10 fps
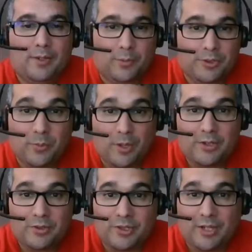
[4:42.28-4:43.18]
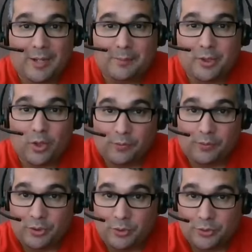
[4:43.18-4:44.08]
The reason why I use the library
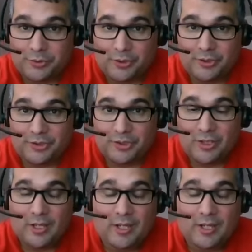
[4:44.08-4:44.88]
over Google search